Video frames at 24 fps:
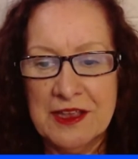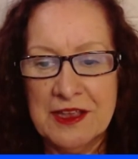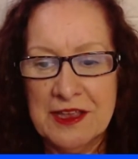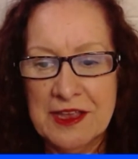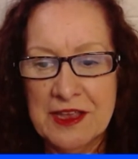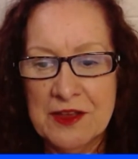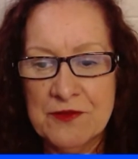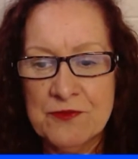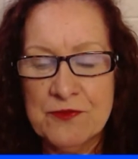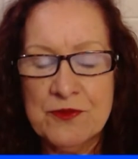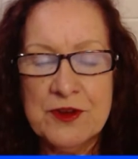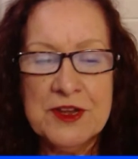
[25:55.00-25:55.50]

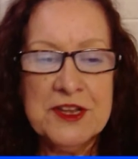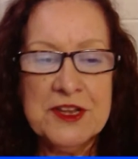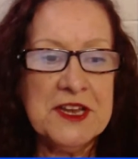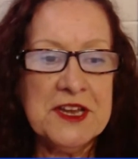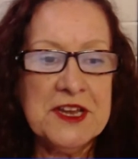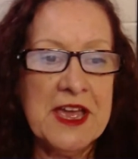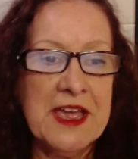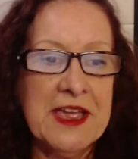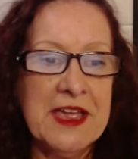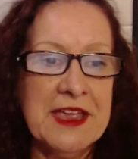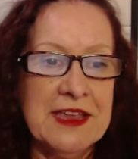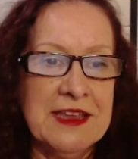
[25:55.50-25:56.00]
Every
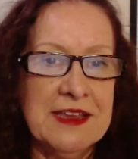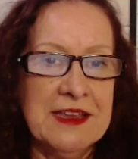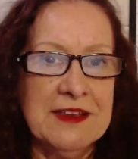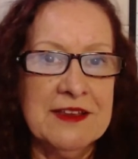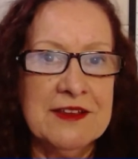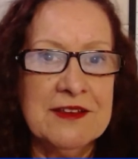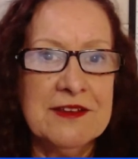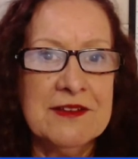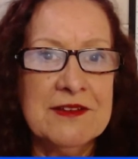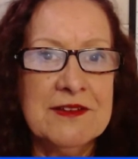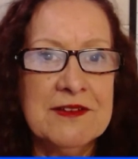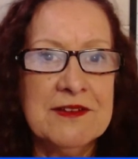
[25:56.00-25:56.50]

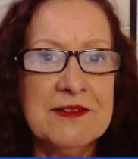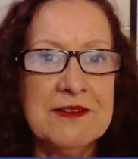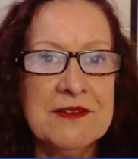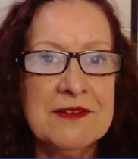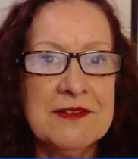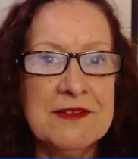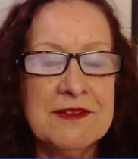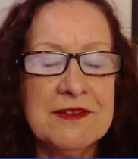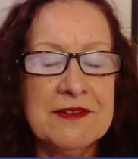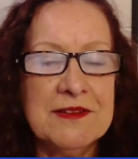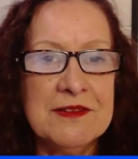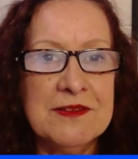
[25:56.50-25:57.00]
day
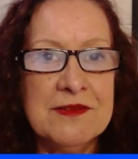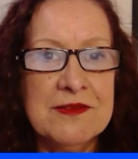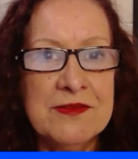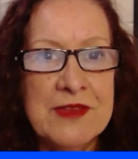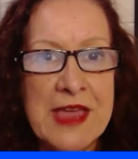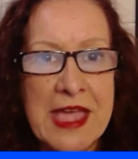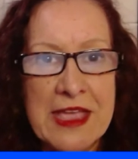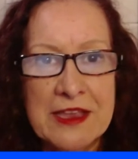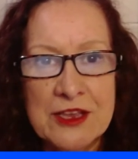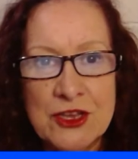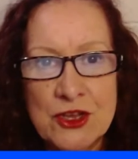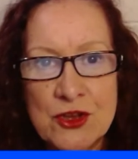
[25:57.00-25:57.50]

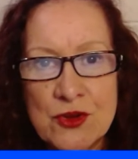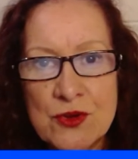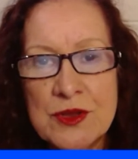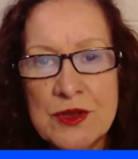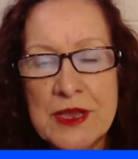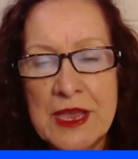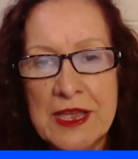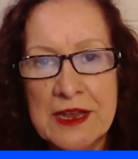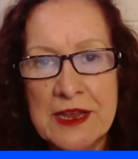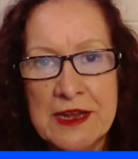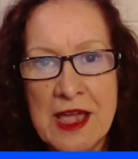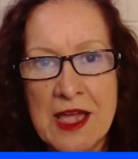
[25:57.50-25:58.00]
that you
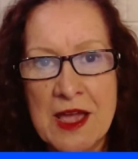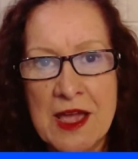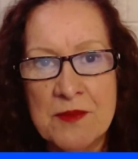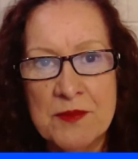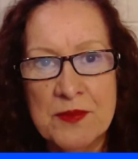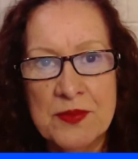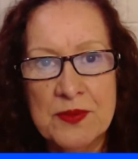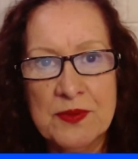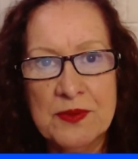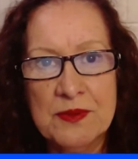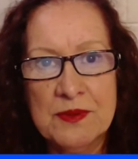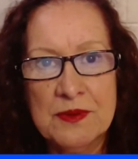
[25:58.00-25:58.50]
get up,
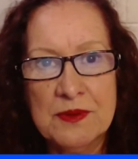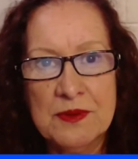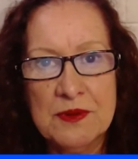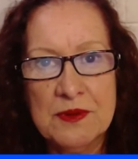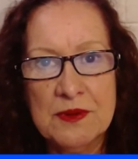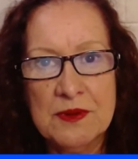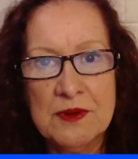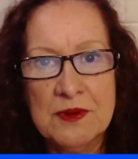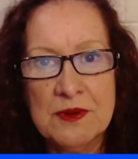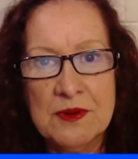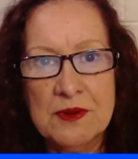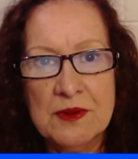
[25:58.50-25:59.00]

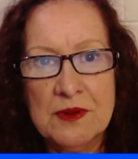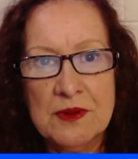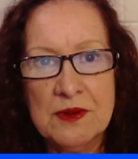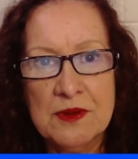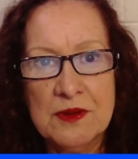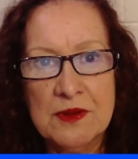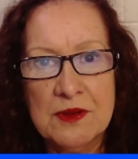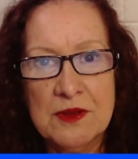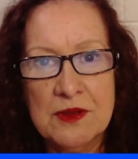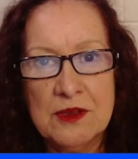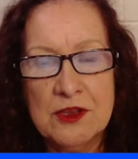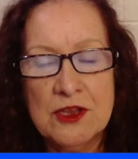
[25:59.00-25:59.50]

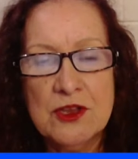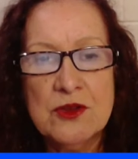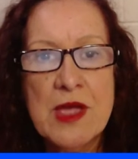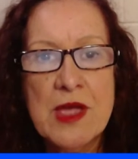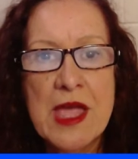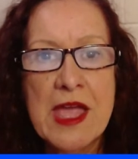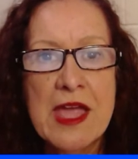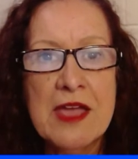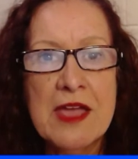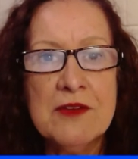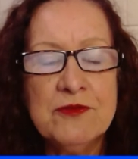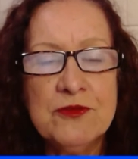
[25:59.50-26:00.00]
you
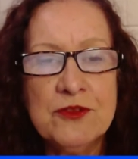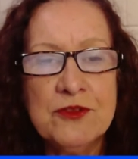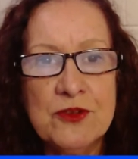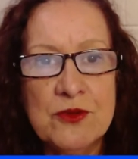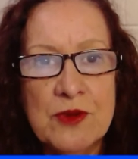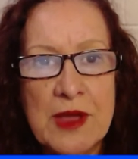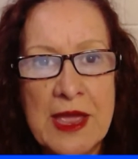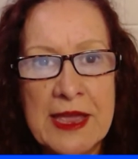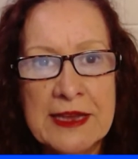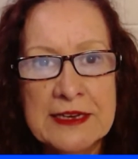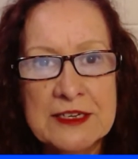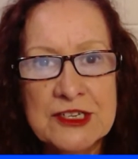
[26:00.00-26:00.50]
have to
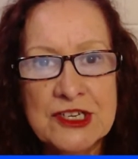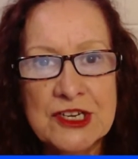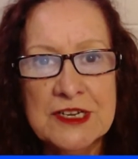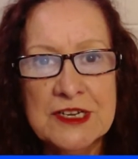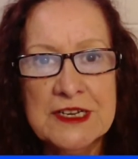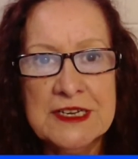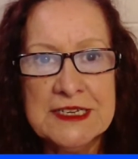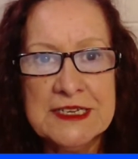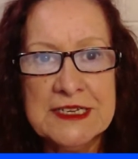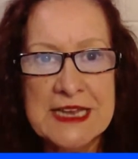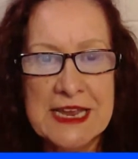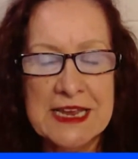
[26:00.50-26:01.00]

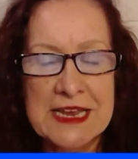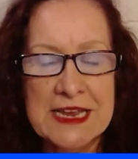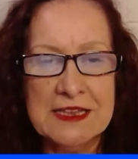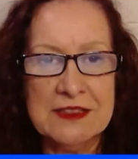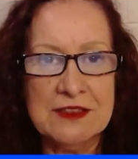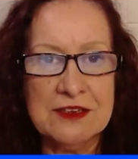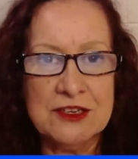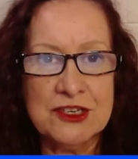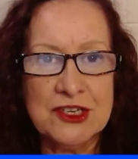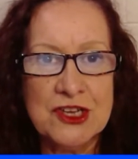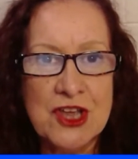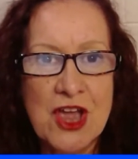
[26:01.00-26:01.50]
actually take
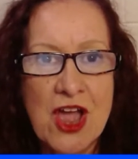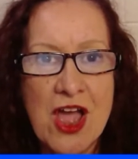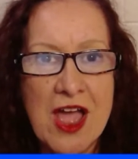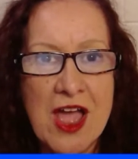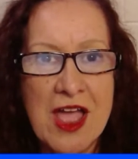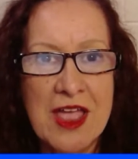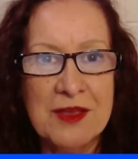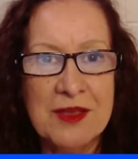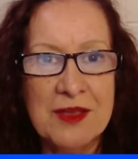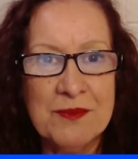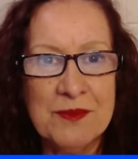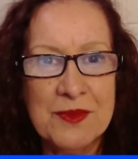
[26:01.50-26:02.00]
the
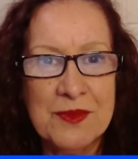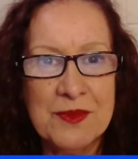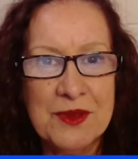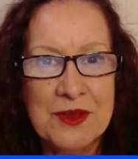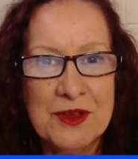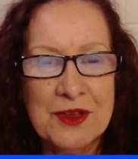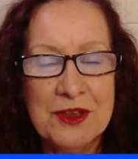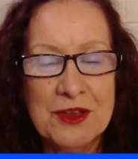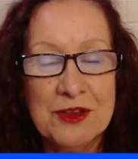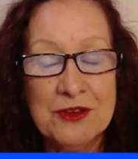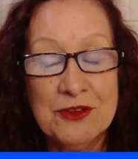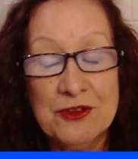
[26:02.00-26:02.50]
time
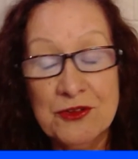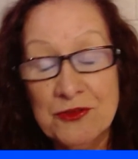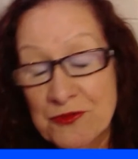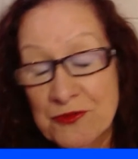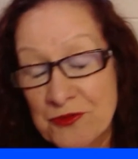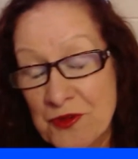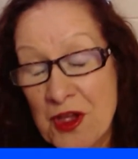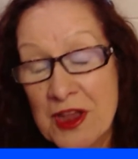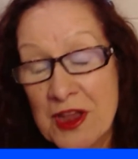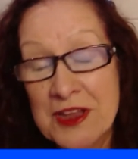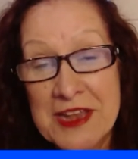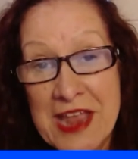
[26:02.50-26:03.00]
to
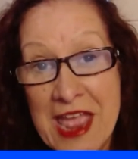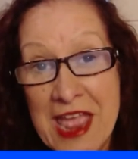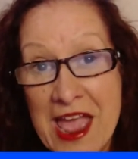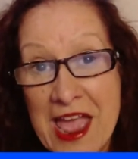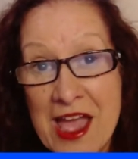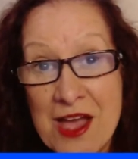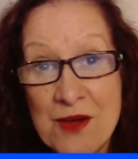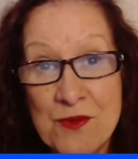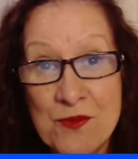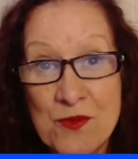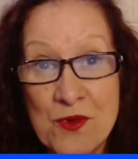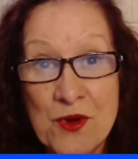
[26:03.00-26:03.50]
find
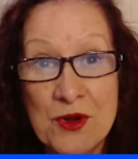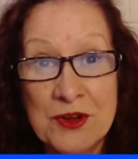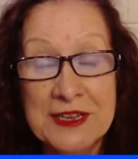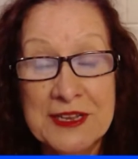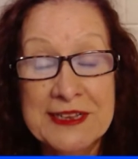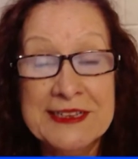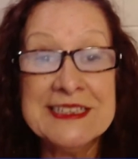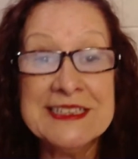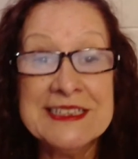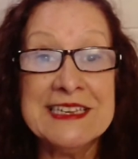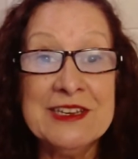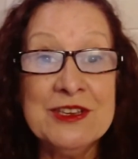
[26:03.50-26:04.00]
out what
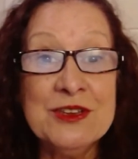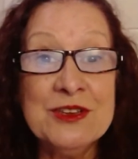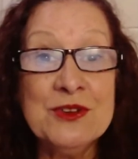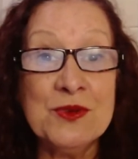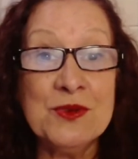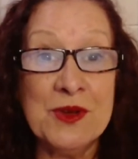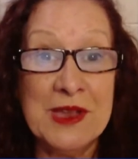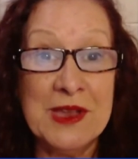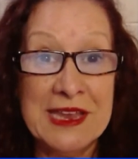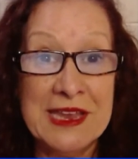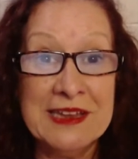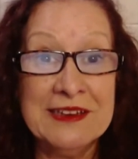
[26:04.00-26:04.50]
is in
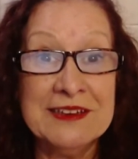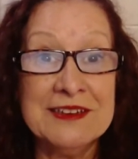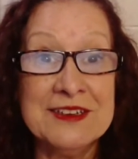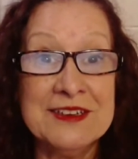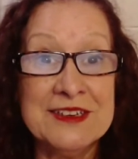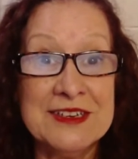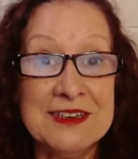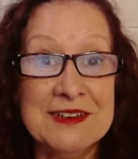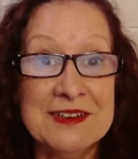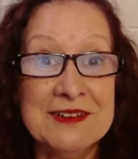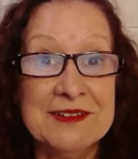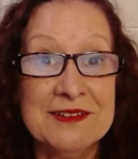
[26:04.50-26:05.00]
your
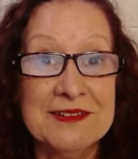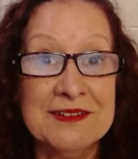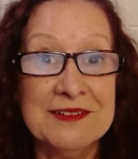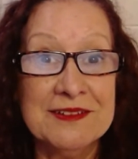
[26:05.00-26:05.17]
energy.